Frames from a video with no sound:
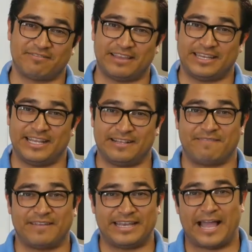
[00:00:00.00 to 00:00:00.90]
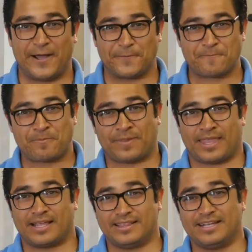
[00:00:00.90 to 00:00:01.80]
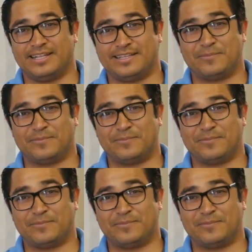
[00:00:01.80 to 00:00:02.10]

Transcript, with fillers: fade in, fade out. Luckily,